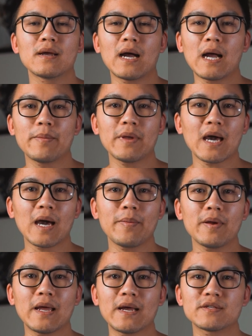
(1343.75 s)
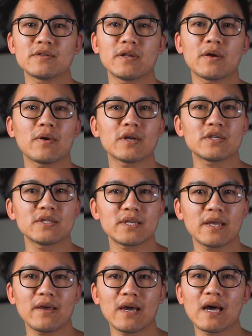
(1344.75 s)
I'd be happy to answer any questions
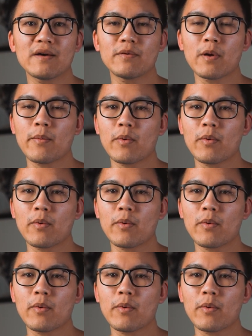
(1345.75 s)
that you have on